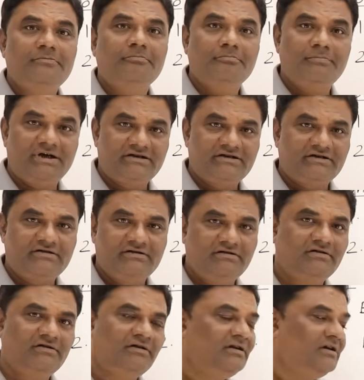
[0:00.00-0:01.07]

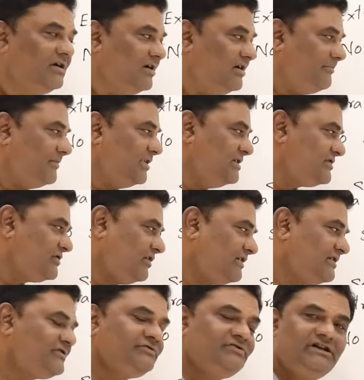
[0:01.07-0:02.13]
But merge sort
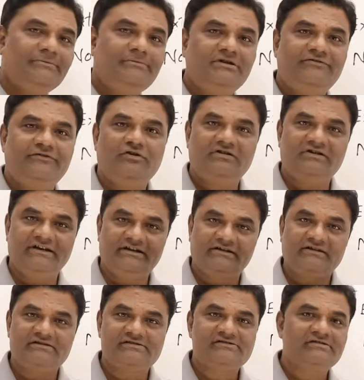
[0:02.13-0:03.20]
is suitable for linked
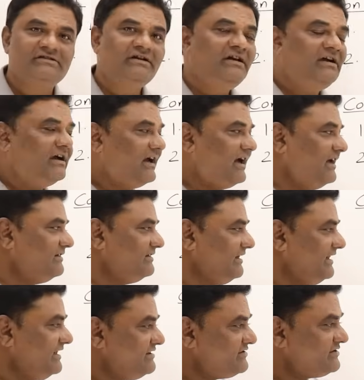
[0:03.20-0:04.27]
list
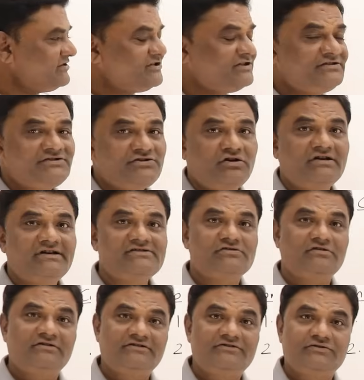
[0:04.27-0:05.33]
and insertion sort is
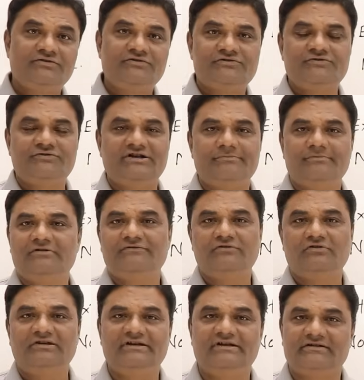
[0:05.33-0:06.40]
also suitable
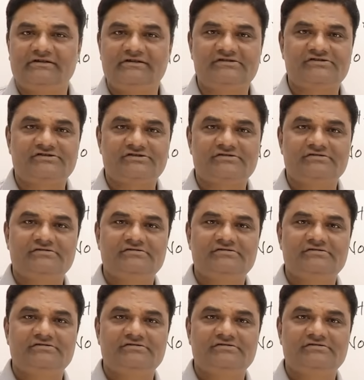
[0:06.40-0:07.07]
for linked list.